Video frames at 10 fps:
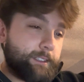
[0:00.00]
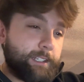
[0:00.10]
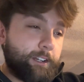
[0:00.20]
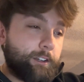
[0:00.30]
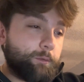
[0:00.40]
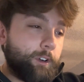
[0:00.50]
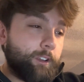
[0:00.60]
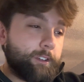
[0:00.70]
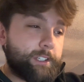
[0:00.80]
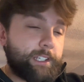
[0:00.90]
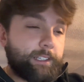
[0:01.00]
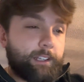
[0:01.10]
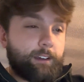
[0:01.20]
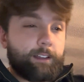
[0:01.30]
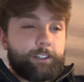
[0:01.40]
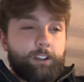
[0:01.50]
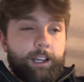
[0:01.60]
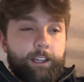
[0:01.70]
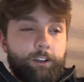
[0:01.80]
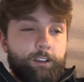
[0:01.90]
Darren Waller sitting there on your
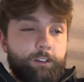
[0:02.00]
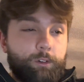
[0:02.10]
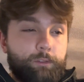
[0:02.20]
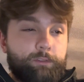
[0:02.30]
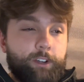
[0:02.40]
IR whole